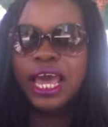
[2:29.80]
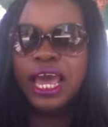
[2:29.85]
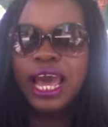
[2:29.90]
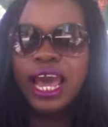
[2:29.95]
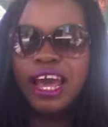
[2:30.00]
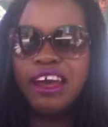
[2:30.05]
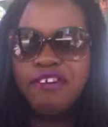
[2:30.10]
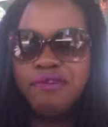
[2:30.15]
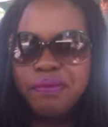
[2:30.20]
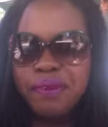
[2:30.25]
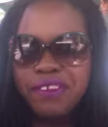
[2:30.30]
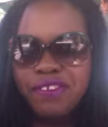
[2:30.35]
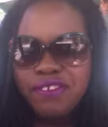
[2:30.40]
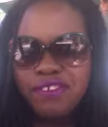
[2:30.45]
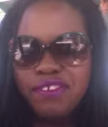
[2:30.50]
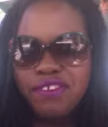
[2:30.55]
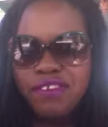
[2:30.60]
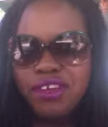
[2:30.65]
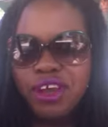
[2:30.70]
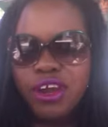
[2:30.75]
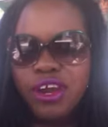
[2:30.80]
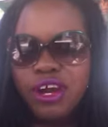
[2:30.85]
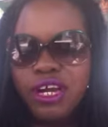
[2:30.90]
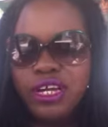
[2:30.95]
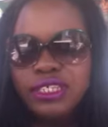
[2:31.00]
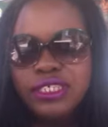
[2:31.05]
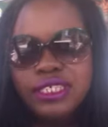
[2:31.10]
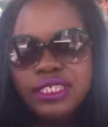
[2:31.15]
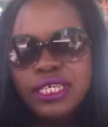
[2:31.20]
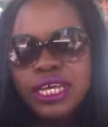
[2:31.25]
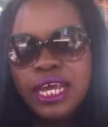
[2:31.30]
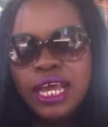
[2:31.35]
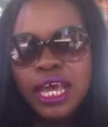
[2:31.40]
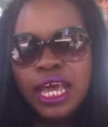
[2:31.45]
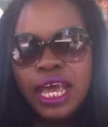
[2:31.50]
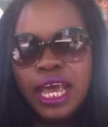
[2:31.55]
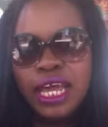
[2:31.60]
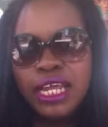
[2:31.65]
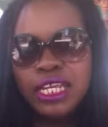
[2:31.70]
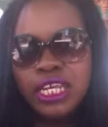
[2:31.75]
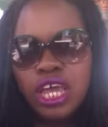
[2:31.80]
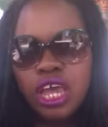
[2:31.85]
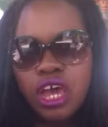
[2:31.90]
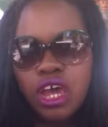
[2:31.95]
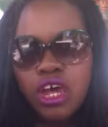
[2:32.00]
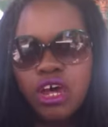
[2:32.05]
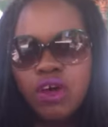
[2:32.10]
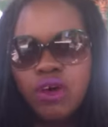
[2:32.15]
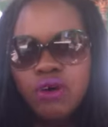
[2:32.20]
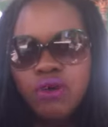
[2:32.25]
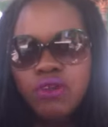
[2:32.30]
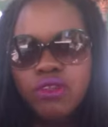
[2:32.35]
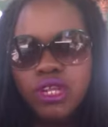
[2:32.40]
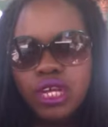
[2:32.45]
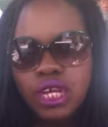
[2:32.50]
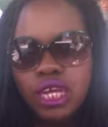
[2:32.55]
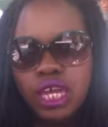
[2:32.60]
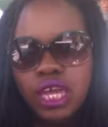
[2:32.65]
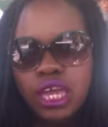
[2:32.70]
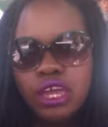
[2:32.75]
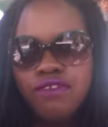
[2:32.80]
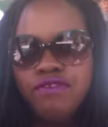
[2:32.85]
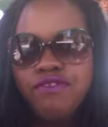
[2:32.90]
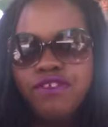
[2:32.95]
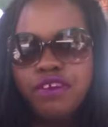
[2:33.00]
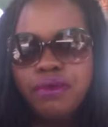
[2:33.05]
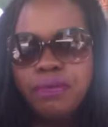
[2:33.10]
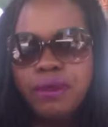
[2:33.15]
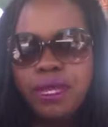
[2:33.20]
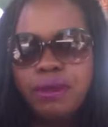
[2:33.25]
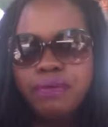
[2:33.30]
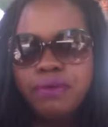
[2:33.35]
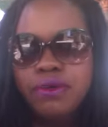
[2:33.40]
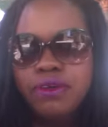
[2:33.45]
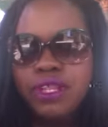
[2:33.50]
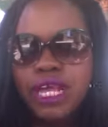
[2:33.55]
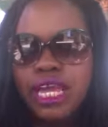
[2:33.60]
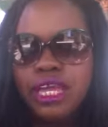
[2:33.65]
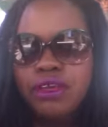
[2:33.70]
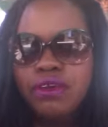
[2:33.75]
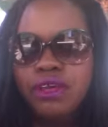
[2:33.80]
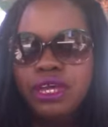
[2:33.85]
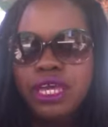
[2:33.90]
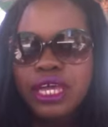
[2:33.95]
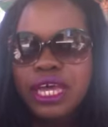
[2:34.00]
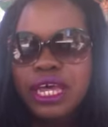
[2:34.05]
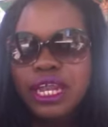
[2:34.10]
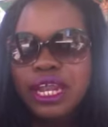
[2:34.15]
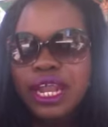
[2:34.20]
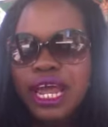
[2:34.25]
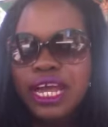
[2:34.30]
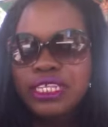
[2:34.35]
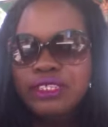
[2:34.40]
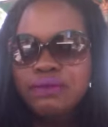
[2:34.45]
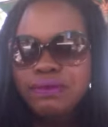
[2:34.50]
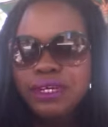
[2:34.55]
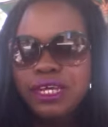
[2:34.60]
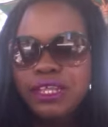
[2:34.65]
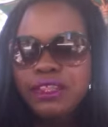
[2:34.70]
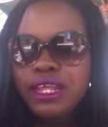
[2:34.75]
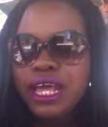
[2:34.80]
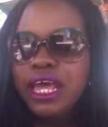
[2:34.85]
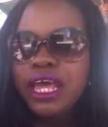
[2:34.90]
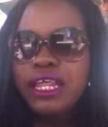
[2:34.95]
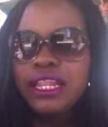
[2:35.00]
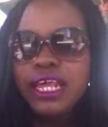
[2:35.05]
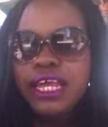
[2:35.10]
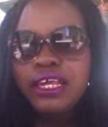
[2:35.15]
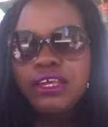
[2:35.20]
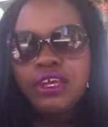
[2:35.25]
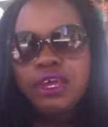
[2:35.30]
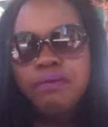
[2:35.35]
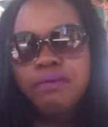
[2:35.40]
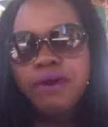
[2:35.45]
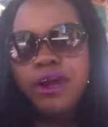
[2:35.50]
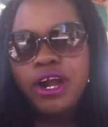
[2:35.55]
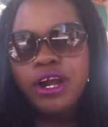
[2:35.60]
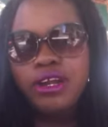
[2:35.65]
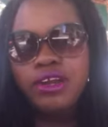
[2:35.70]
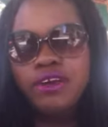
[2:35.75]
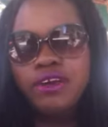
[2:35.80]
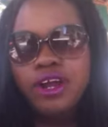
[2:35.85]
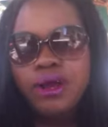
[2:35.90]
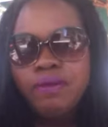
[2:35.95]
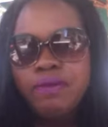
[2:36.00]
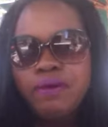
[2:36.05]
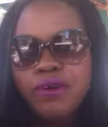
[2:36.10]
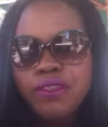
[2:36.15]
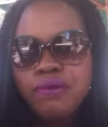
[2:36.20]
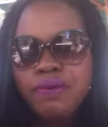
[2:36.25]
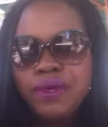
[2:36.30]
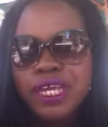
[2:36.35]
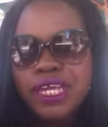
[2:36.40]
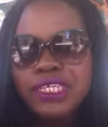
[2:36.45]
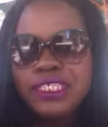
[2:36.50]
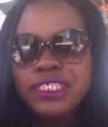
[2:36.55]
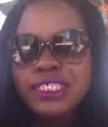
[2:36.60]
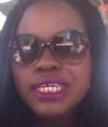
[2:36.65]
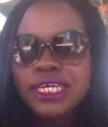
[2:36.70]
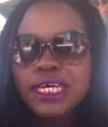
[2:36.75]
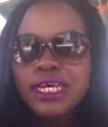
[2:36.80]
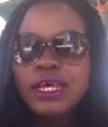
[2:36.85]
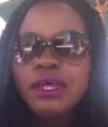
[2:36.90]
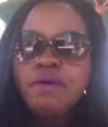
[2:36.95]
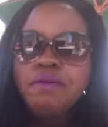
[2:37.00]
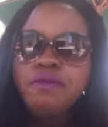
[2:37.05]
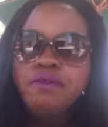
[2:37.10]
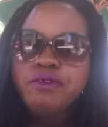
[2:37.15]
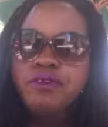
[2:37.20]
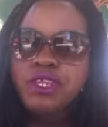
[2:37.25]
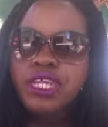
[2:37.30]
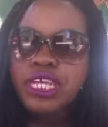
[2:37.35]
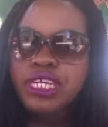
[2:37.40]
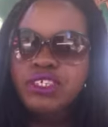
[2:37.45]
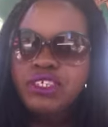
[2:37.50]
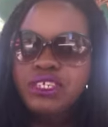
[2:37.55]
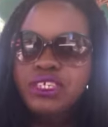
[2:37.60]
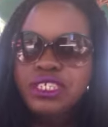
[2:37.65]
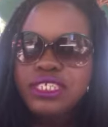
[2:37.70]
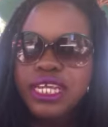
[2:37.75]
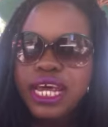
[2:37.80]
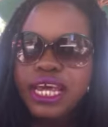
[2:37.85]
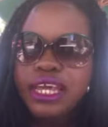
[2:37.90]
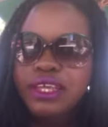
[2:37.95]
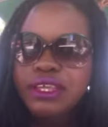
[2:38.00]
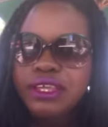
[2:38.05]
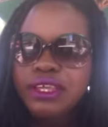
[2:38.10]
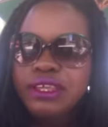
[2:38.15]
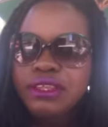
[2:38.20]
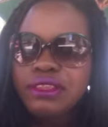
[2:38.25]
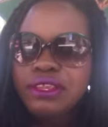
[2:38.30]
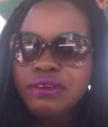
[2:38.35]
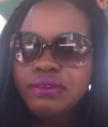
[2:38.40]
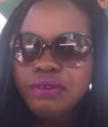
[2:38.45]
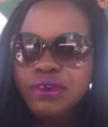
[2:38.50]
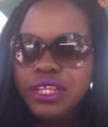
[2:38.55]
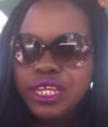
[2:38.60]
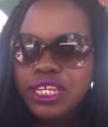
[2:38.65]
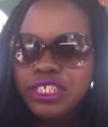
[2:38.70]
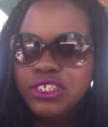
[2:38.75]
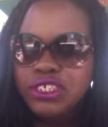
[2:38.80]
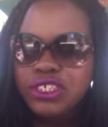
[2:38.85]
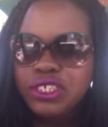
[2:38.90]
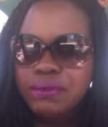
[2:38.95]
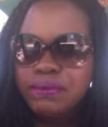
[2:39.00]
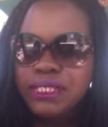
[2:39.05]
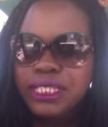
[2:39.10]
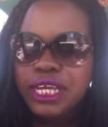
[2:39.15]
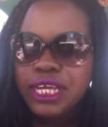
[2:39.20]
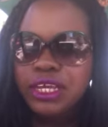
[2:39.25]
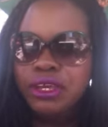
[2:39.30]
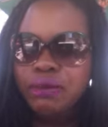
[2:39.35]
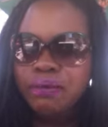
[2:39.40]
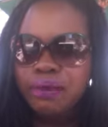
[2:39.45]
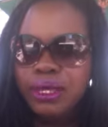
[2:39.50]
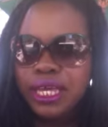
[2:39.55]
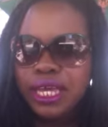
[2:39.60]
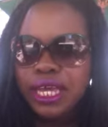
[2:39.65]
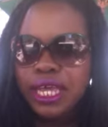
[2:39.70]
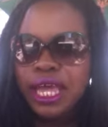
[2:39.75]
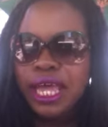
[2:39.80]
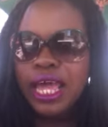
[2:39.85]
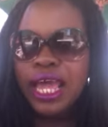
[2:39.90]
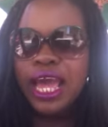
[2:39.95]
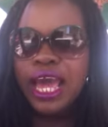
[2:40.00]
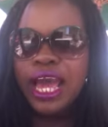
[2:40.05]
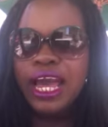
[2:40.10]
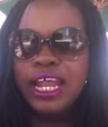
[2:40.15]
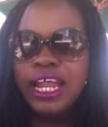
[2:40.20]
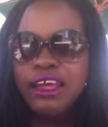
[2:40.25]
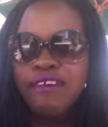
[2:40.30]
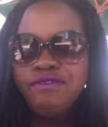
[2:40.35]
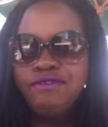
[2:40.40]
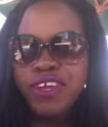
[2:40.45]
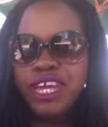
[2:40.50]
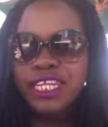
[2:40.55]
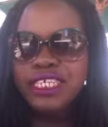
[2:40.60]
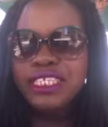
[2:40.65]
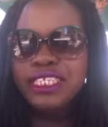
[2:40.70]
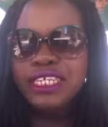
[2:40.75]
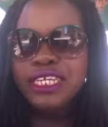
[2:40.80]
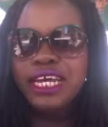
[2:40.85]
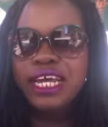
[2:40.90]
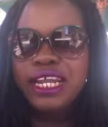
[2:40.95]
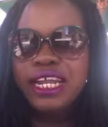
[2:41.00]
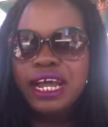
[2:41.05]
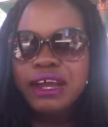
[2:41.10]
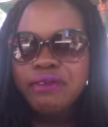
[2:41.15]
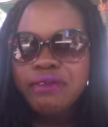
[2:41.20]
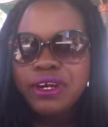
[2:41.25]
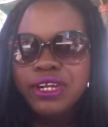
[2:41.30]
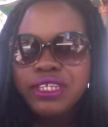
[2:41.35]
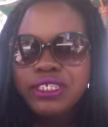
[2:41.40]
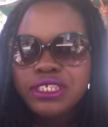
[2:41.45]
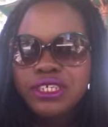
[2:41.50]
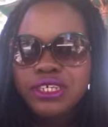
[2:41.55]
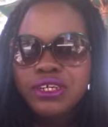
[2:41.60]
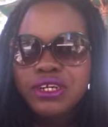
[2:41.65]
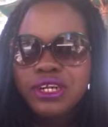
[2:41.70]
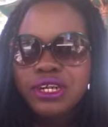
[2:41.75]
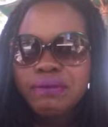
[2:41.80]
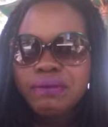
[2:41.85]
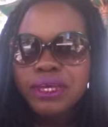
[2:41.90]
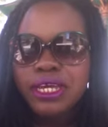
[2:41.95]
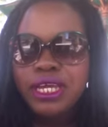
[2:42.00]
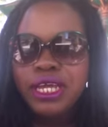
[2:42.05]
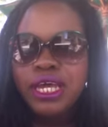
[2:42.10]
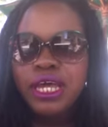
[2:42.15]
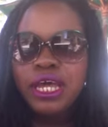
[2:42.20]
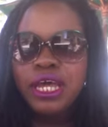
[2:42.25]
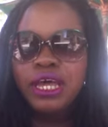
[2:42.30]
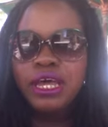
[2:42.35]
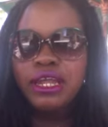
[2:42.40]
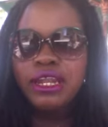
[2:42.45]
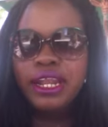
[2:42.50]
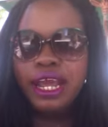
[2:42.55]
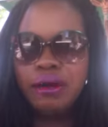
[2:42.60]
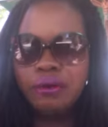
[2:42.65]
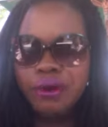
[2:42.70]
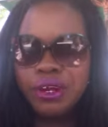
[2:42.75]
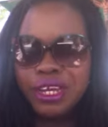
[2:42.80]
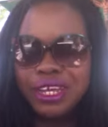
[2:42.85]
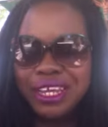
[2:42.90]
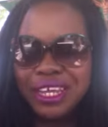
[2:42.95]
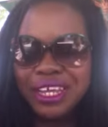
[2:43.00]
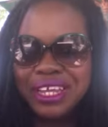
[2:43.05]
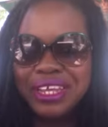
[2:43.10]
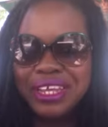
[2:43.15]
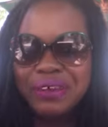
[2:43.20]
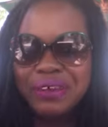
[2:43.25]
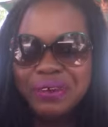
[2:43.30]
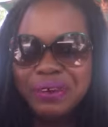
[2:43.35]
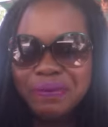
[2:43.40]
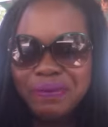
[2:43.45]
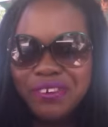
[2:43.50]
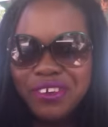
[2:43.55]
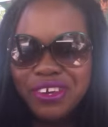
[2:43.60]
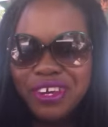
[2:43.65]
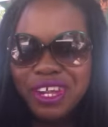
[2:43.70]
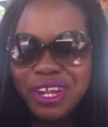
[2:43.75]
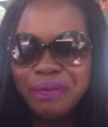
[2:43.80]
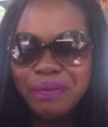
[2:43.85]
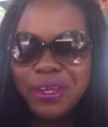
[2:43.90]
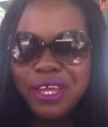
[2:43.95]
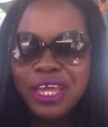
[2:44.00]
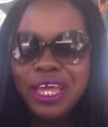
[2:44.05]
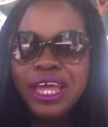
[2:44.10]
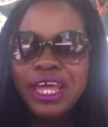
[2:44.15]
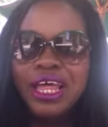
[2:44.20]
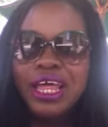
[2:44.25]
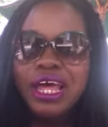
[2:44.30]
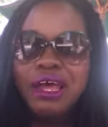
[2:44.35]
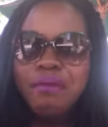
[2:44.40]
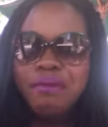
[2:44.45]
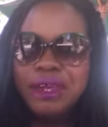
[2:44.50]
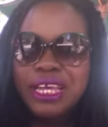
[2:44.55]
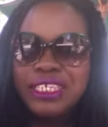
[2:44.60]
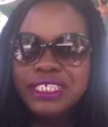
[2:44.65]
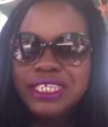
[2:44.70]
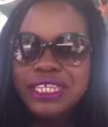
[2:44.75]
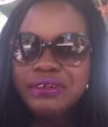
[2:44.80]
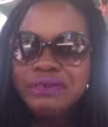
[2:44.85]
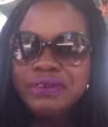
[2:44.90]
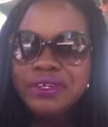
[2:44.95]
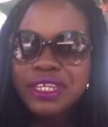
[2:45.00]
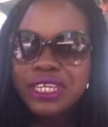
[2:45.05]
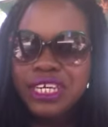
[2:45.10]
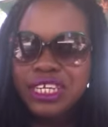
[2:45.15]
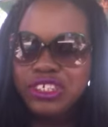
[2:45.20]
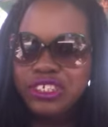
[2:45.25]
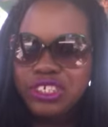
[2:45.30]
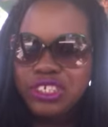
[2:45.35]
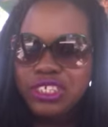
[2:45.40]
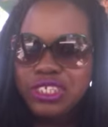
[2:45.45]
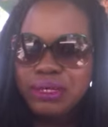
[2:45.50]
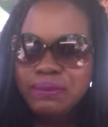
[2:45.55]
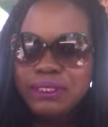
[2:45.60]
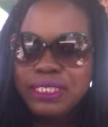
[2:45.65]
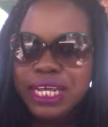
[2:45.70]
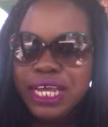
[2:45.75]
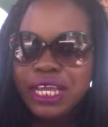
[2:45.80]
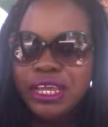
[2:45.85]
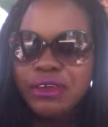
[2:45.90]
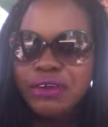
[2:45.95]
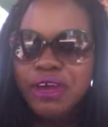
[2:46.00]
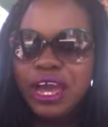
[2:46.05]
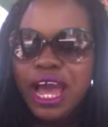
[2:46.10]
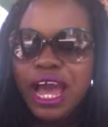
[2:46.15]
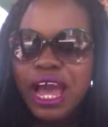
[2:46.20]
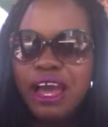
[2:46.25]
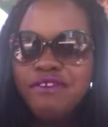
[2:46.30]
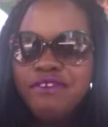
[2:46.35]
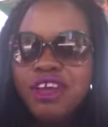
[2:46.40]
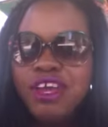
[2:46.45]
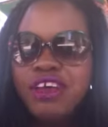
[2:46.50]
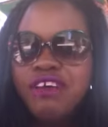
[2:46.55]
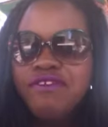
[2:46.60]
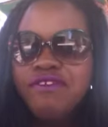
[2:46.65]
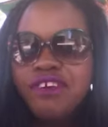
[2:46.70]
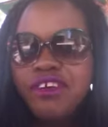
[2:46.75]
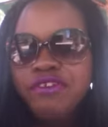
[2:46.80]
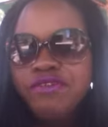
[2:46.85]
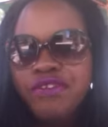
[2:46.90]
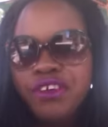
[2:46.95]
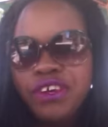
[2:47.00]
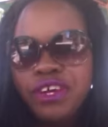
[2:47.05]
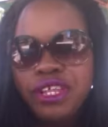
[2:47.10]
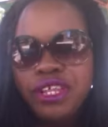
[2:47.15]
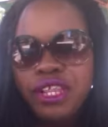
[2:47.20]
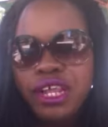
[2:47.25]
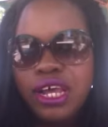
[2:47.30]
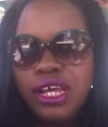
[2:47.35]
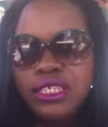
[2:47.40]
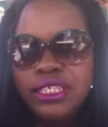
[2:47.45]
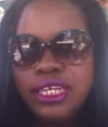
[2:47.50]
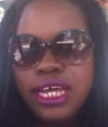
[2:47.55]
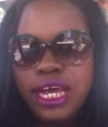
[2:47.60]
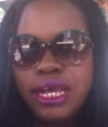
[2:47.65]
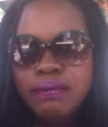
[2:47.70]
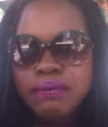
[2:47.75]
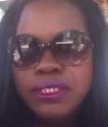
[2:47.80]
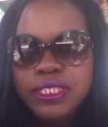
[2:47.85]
have business cards, and go looking for people that you can connect with, that you can partner up with, because the relationships that the relationships that you meet at events and at networks are going to be networking groups are going to be amazing relationships that you have for a very long time.